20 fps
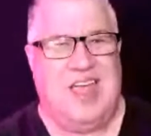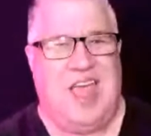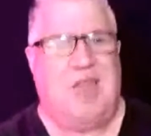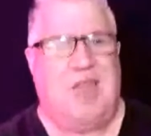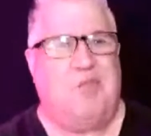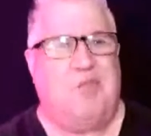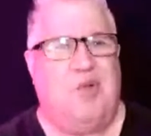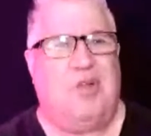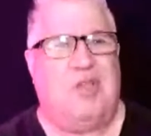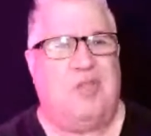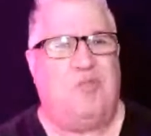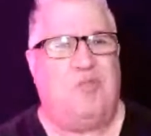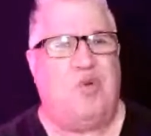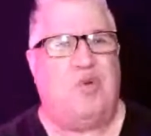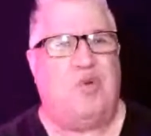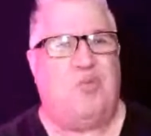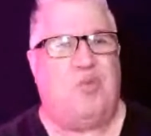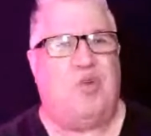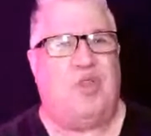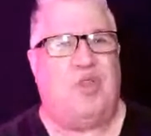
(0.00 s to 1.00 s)
And
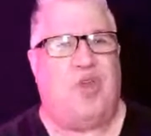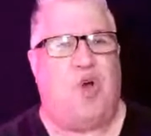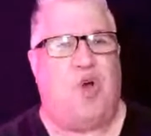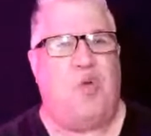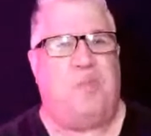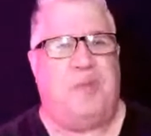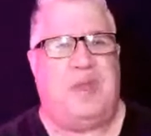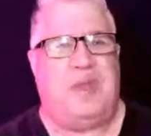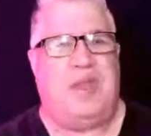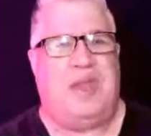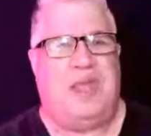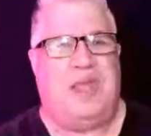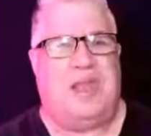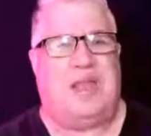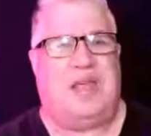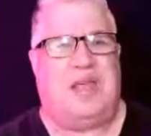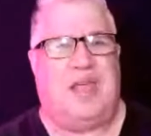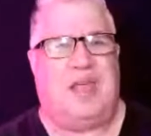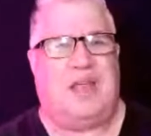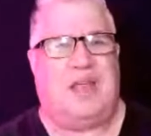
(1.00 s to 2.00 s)
we'll open it
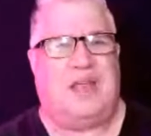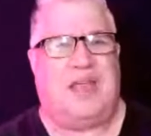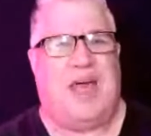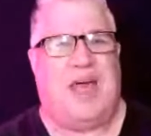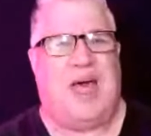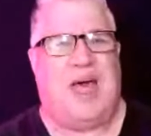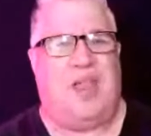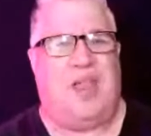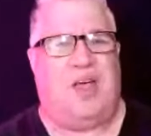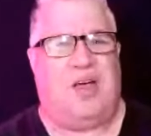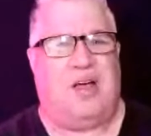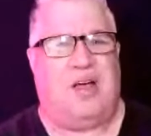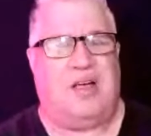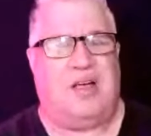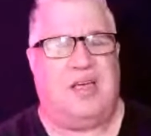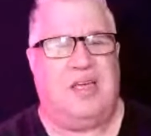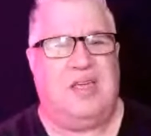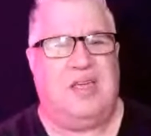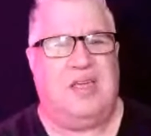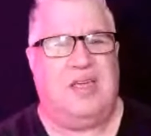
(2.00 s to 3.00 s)
in a dialogue."
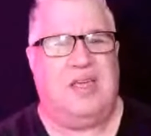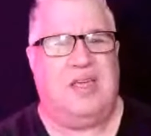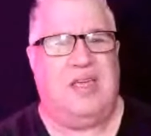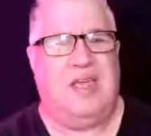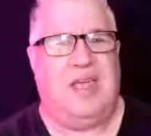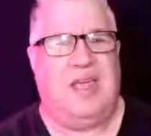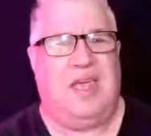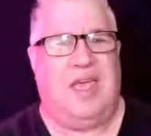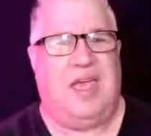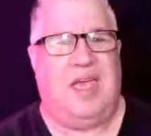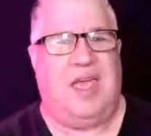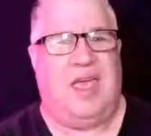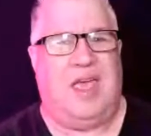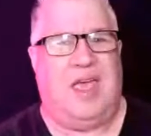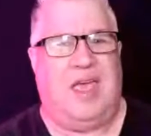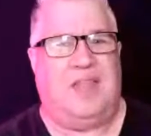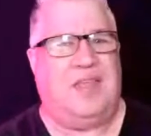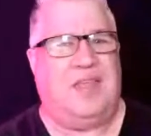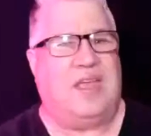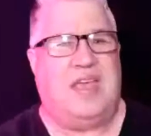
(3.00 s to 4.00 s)

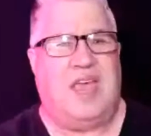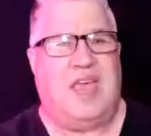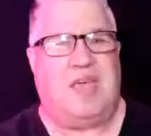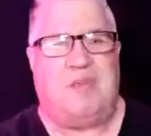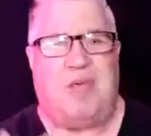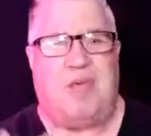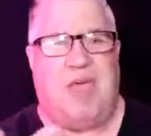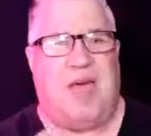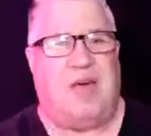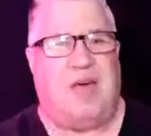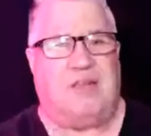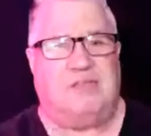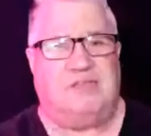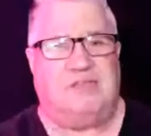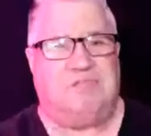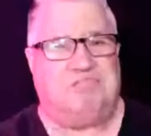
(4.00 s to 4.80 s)
And they kicked me out.